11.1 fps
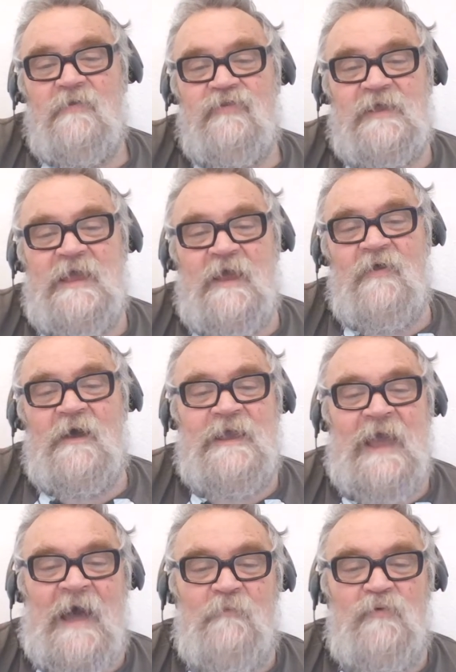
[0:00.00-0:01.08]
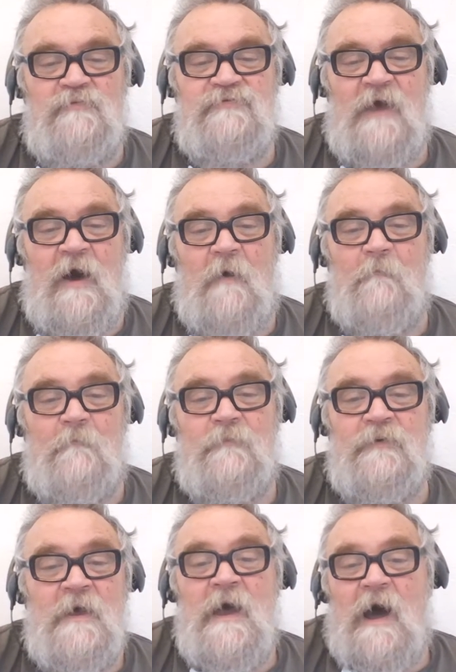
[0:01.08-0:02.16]
a camel's hump,
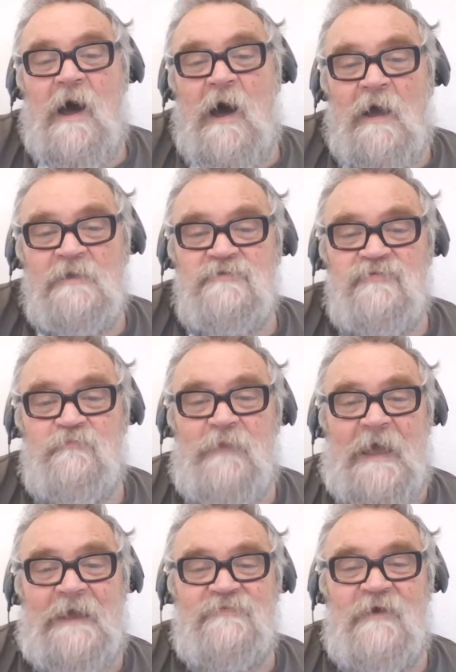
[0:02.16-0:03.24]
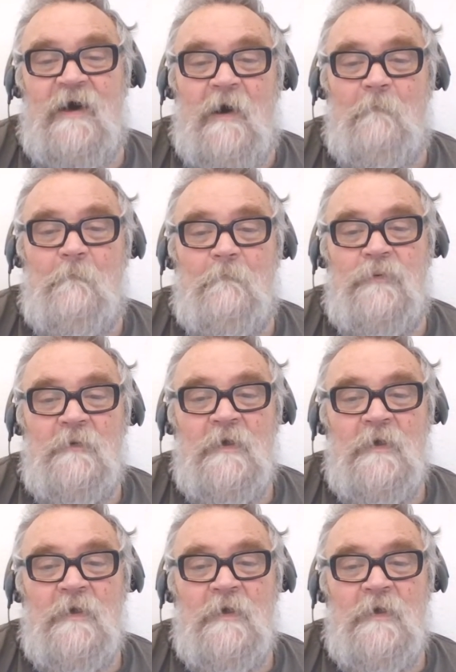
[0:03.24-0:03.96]
a hunchback's hump.